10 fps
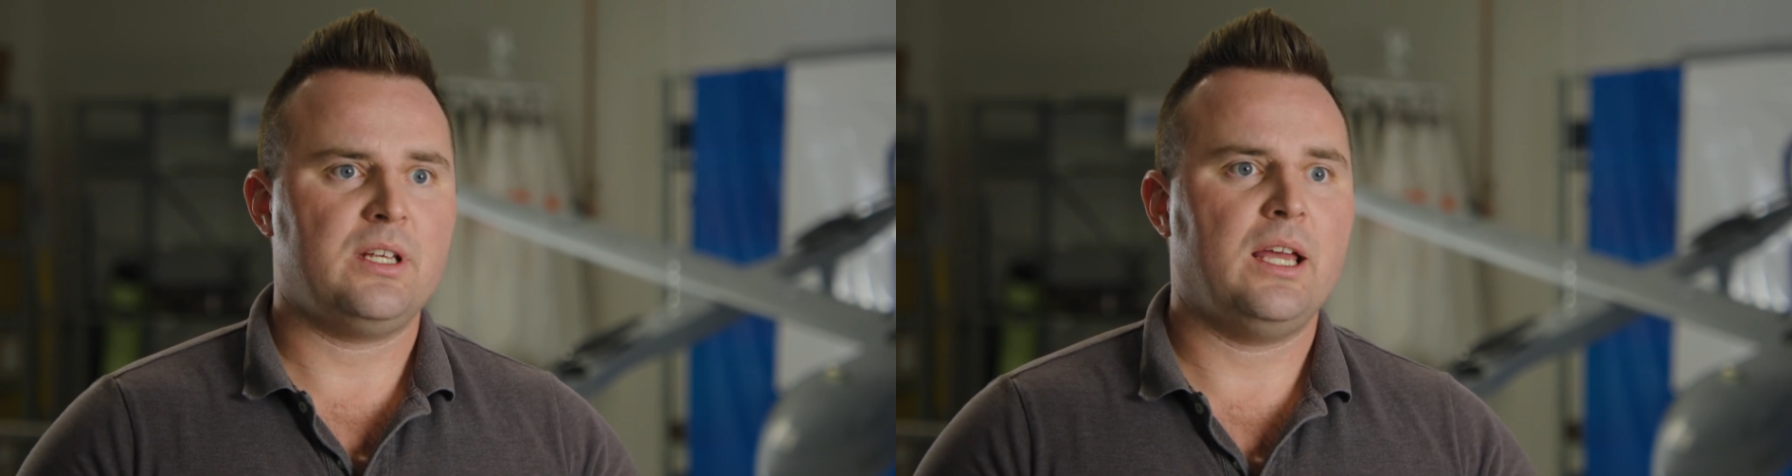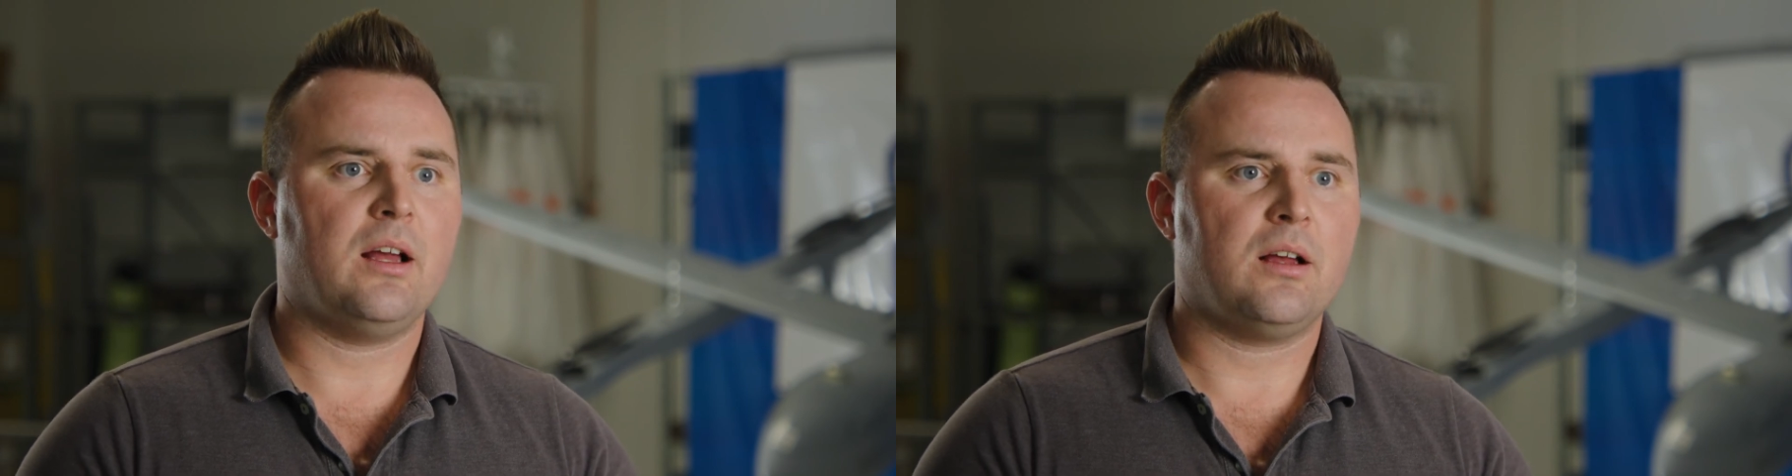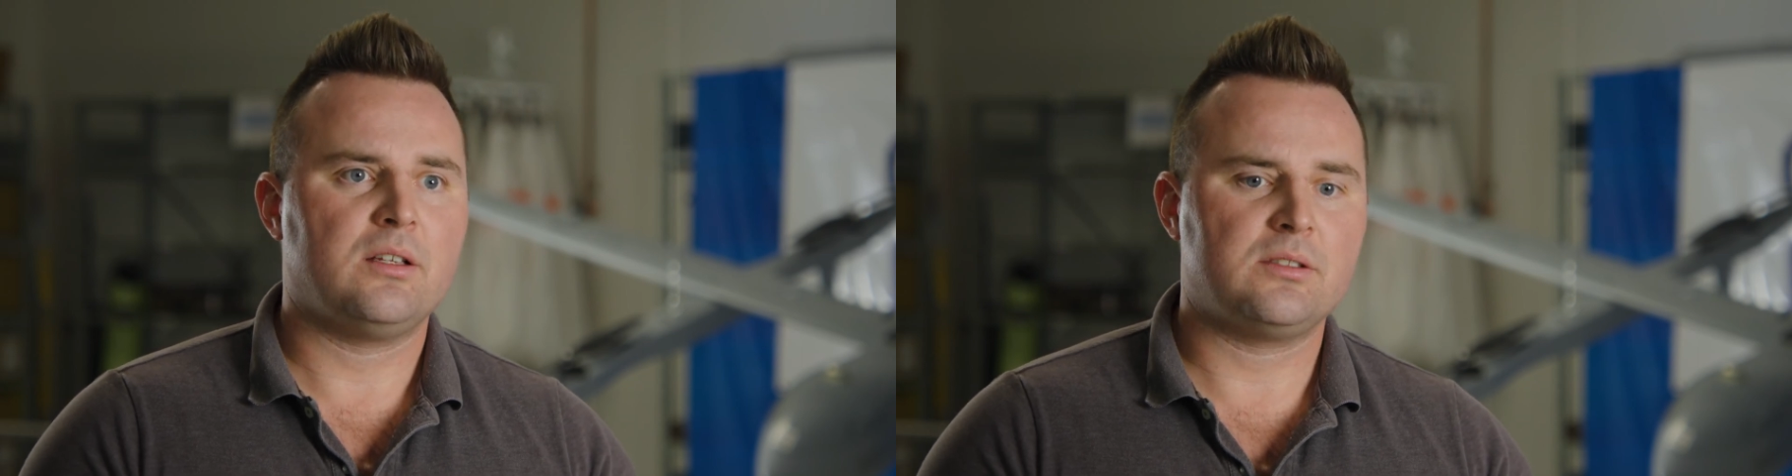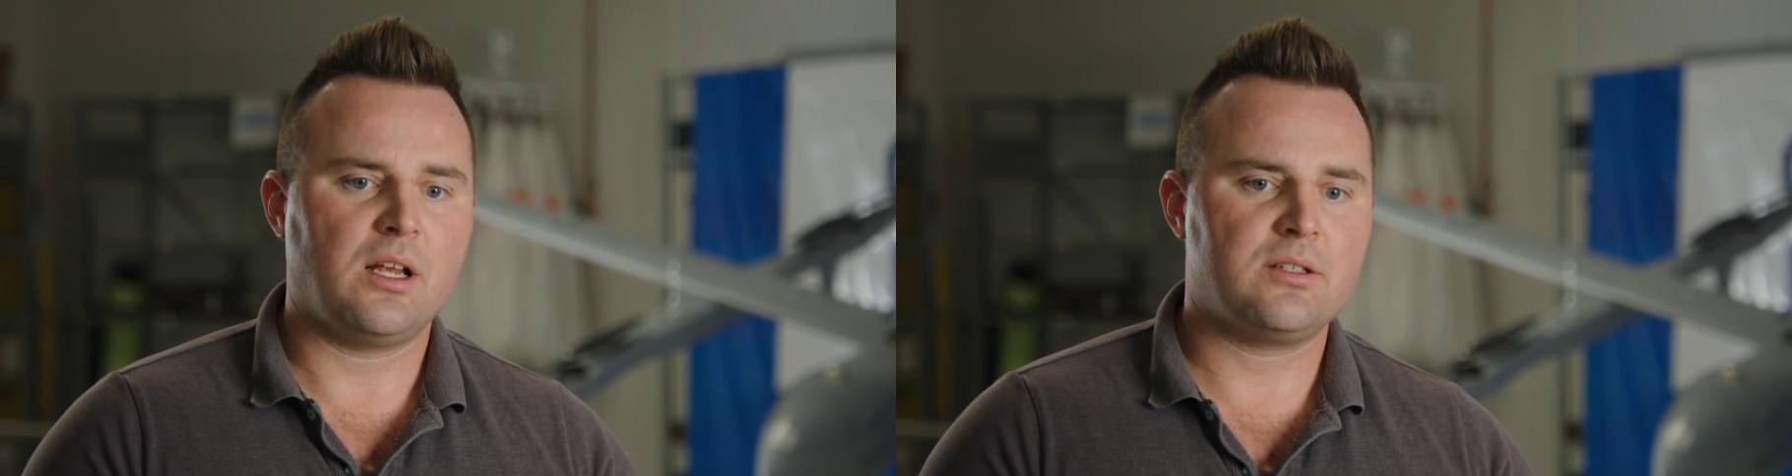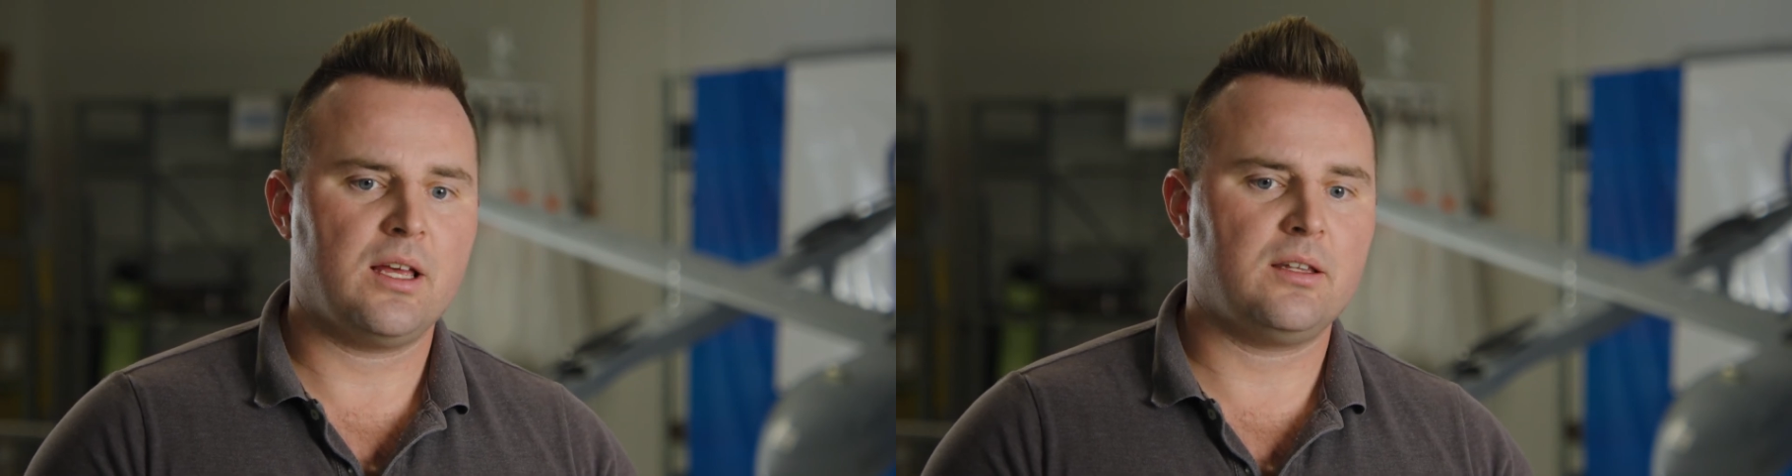data
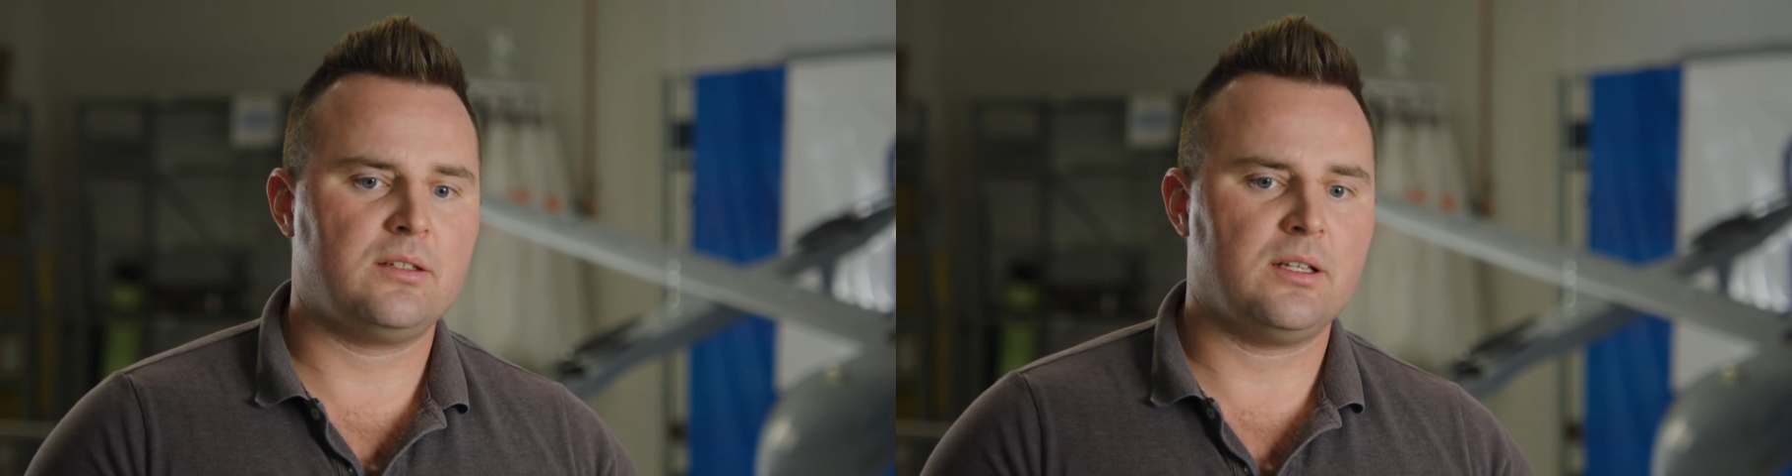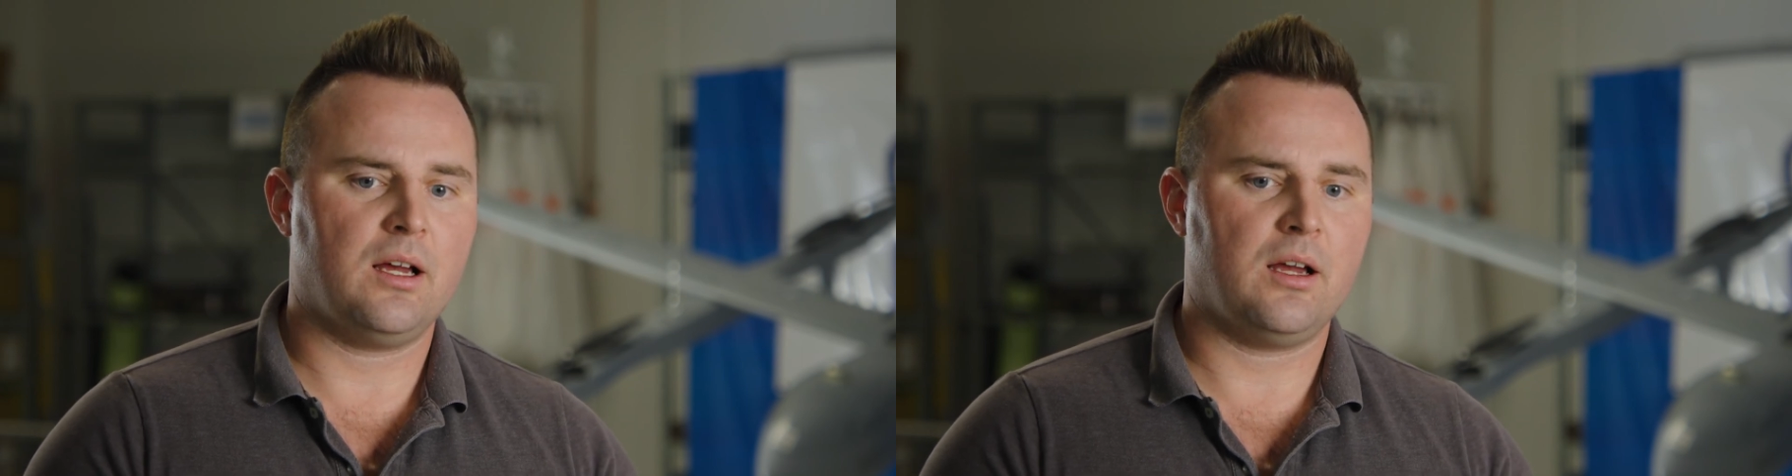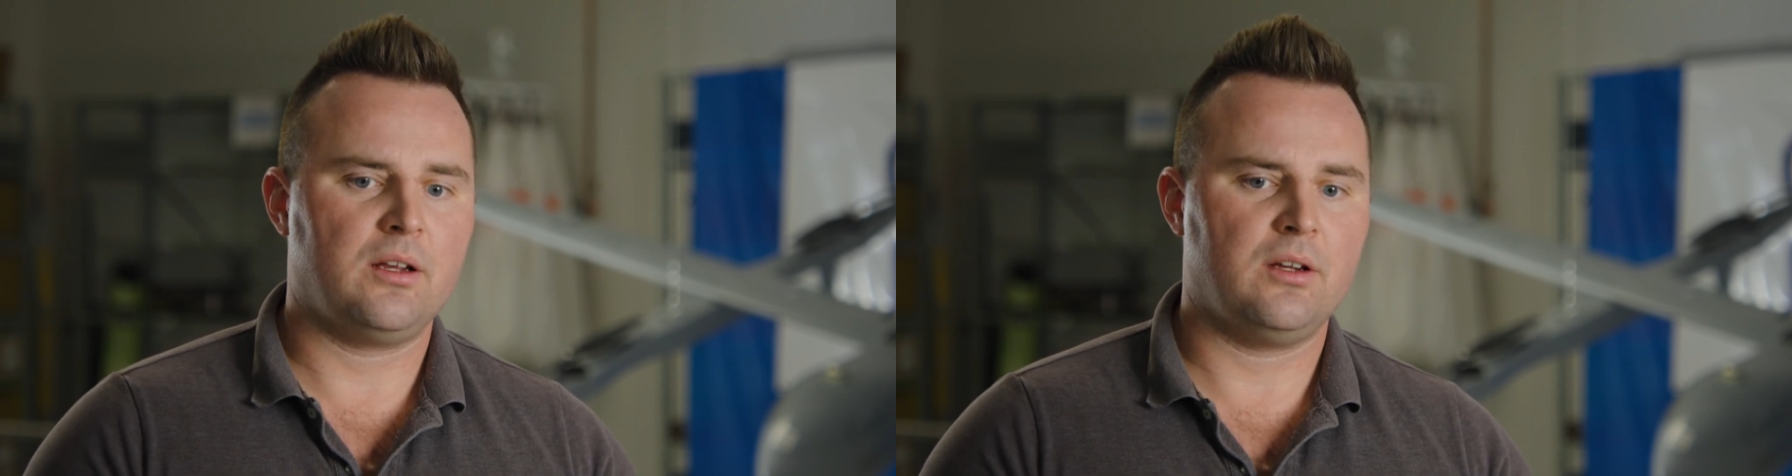such that uh,